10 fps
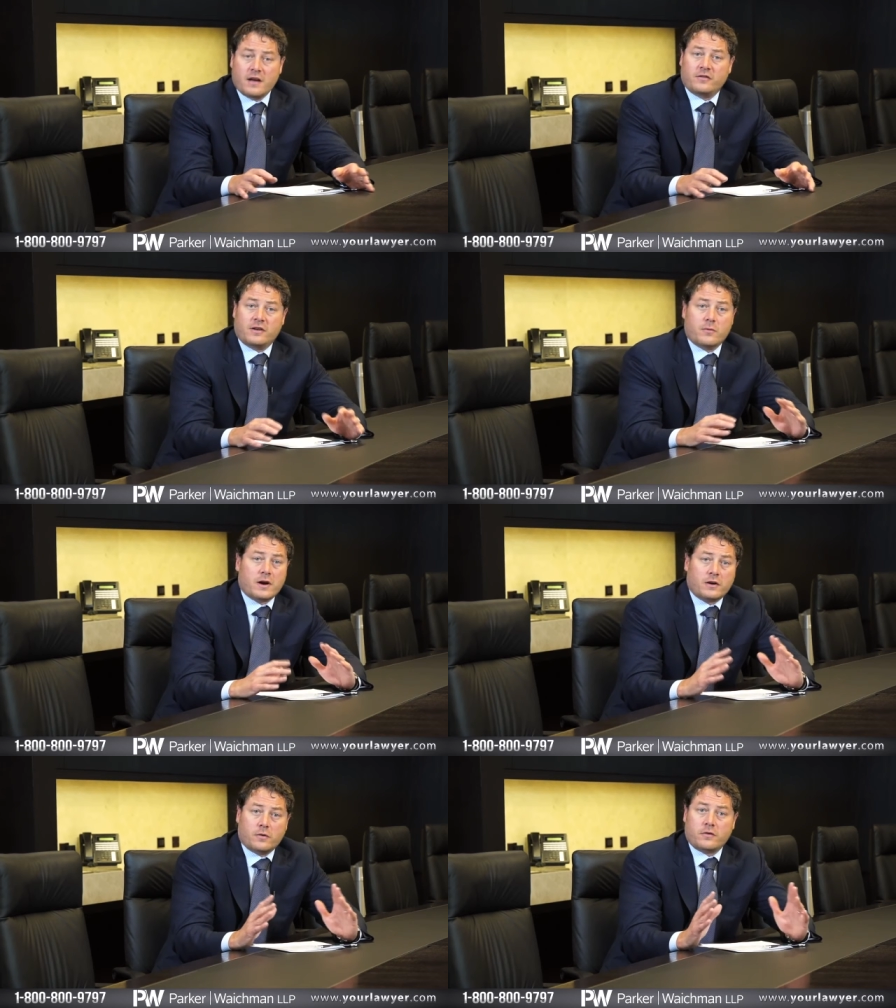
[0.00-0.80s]
she didn't
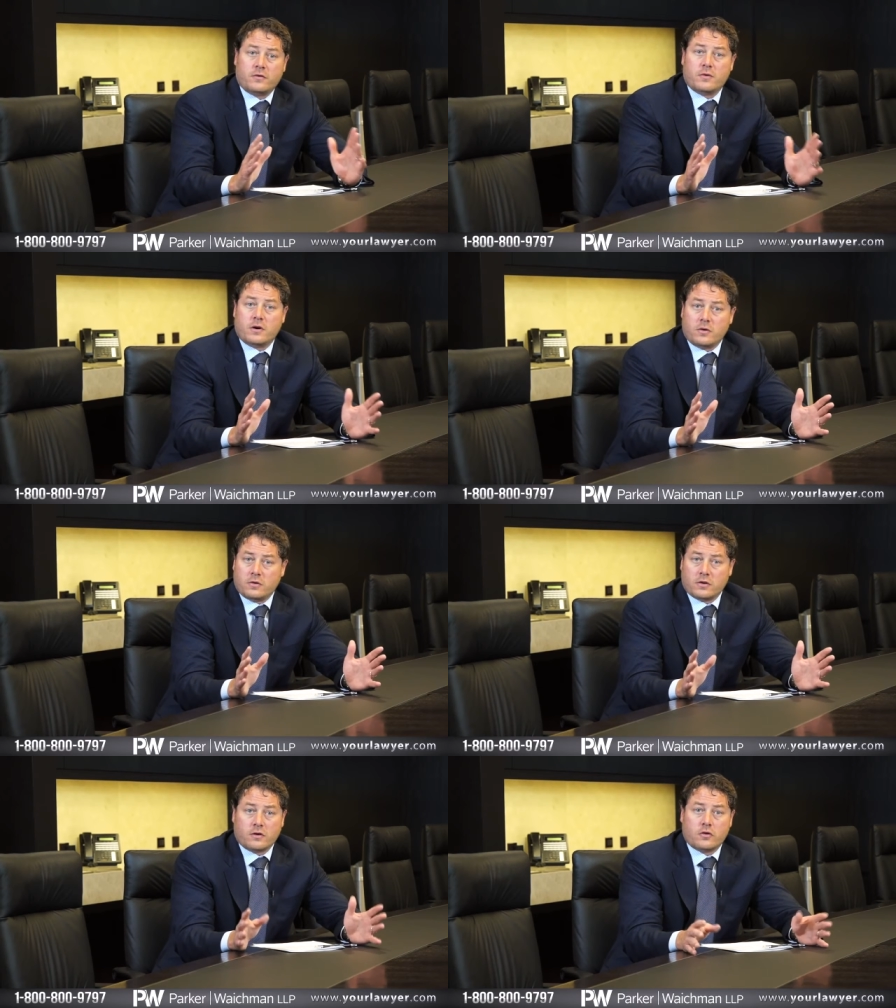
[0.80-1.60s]
want to go through a
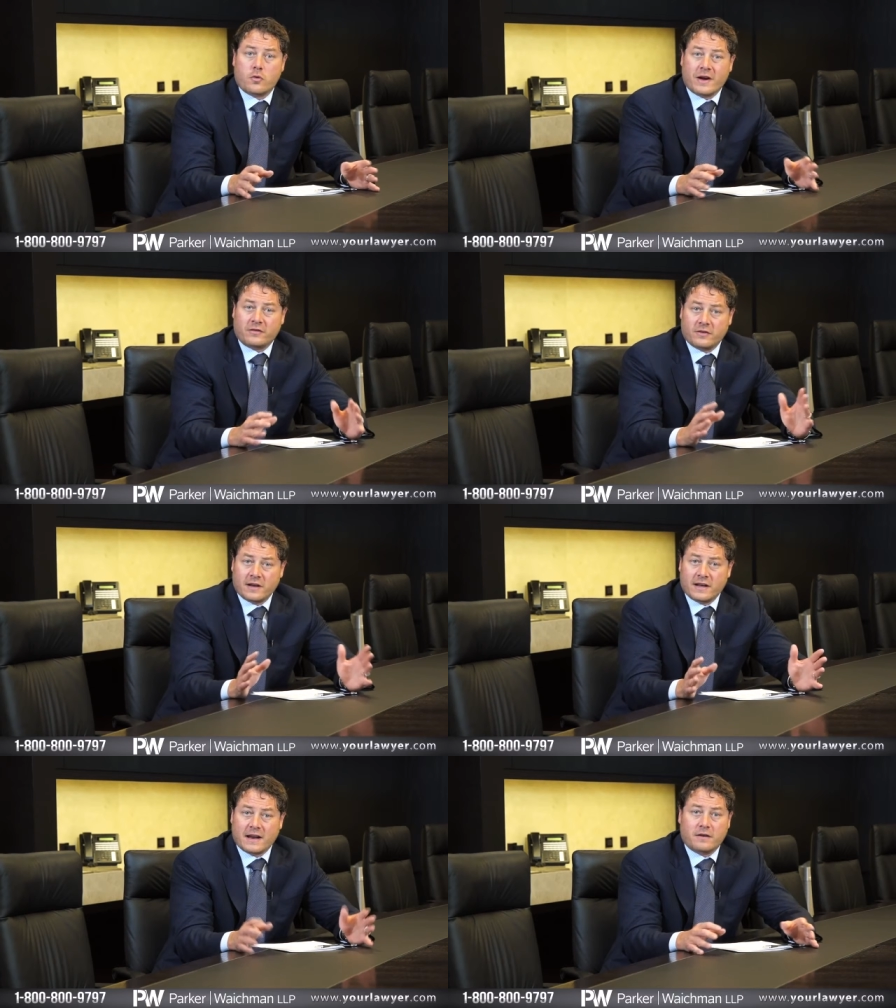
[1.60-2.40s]
whole
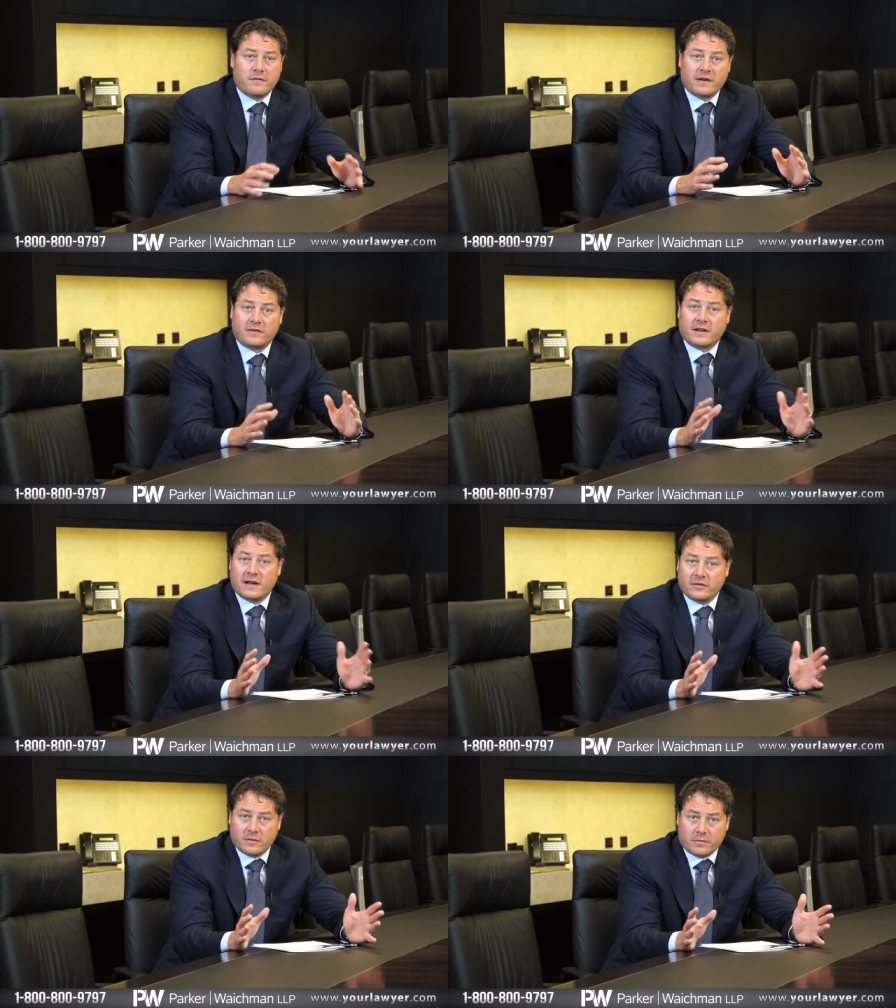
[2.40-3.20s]
questioning and
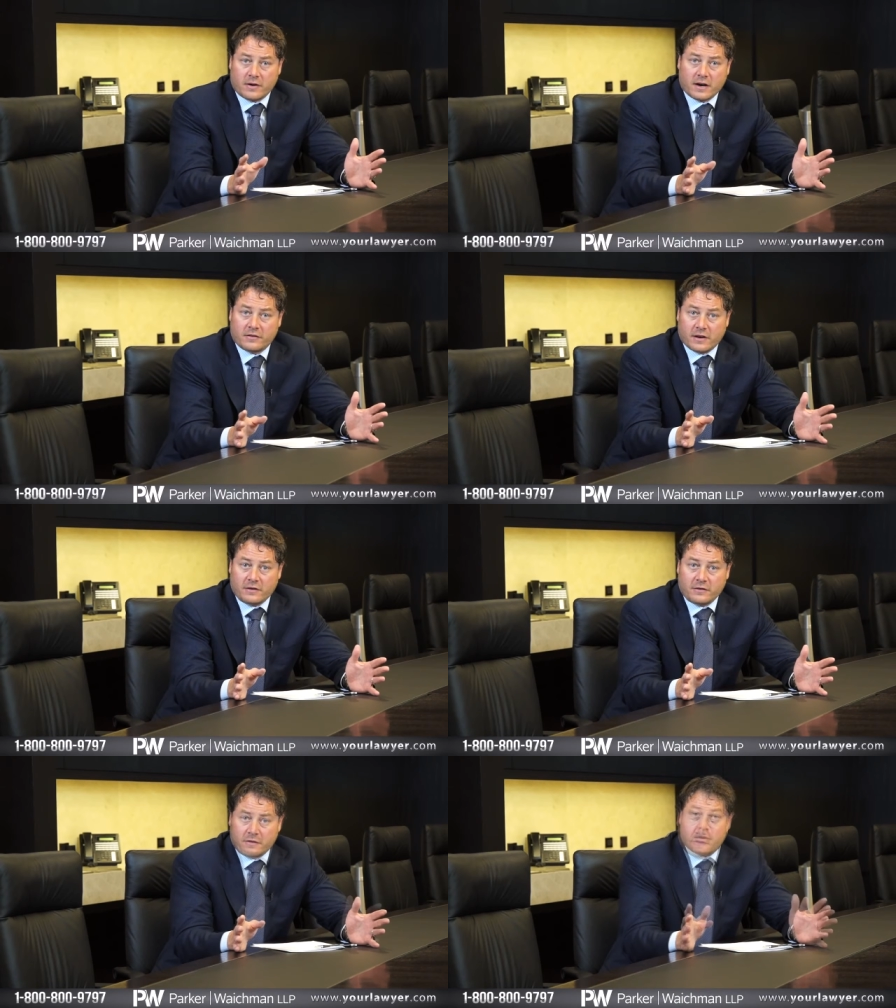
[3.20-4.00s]
investigation
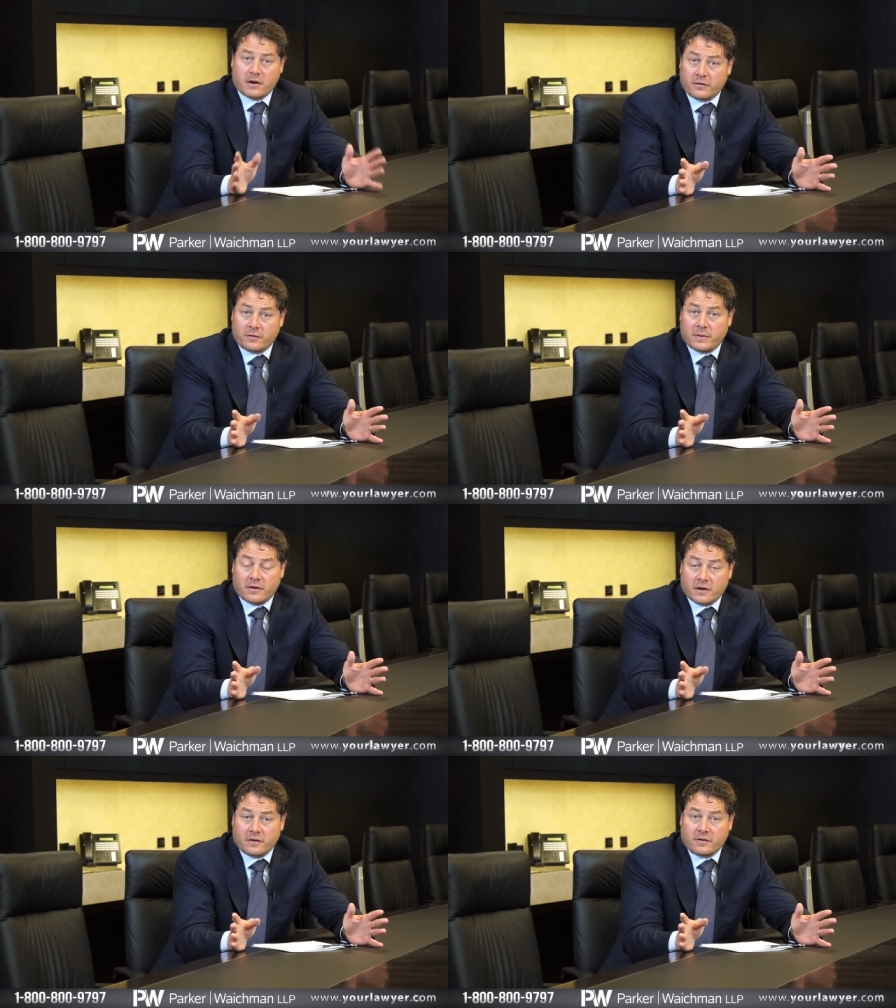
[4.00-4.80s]
process by her
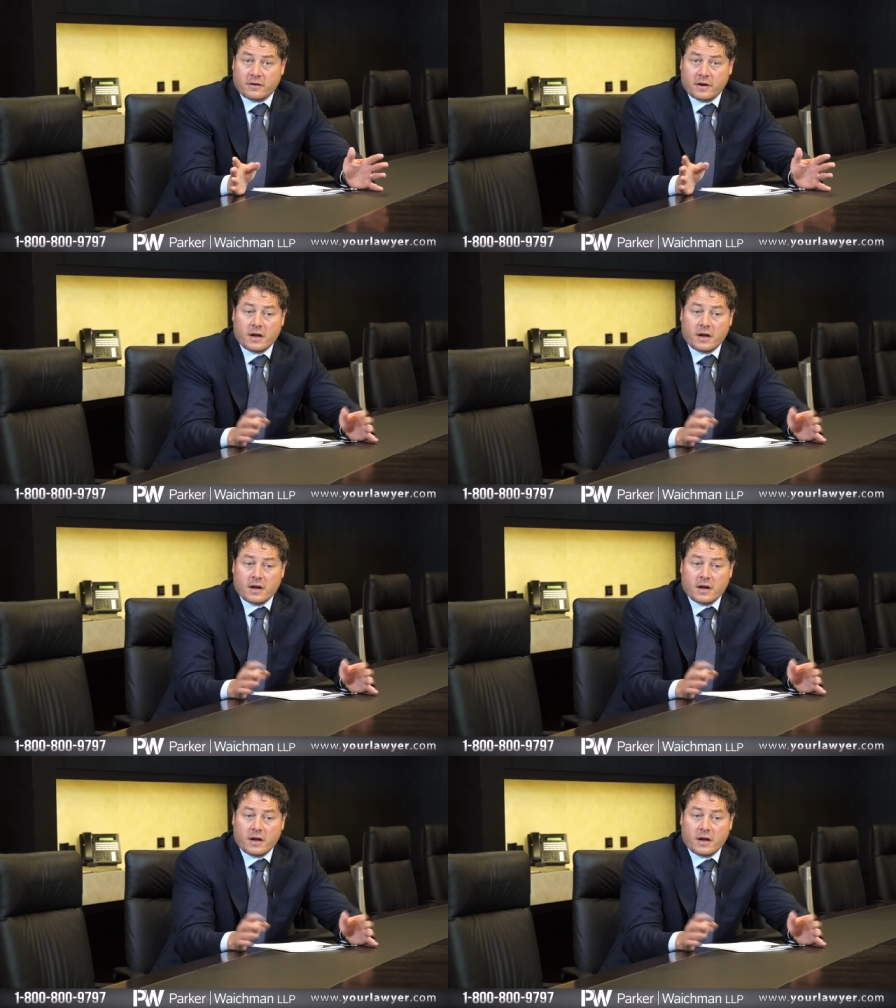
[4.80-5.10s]
superiors,